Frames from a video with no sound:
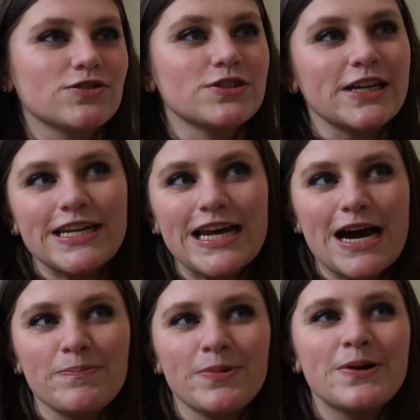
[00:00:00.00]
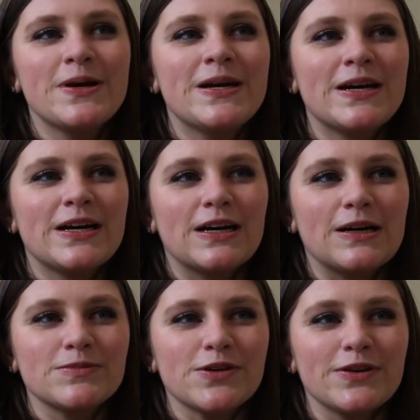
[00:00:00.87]
then she'll take a nap
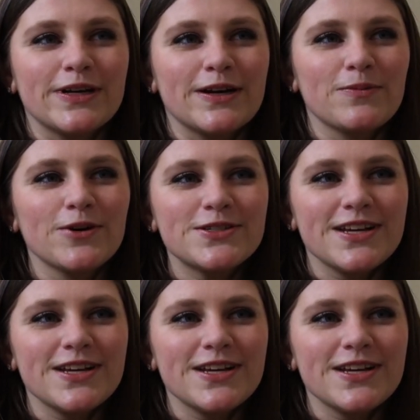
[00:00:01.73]
um, so you can get work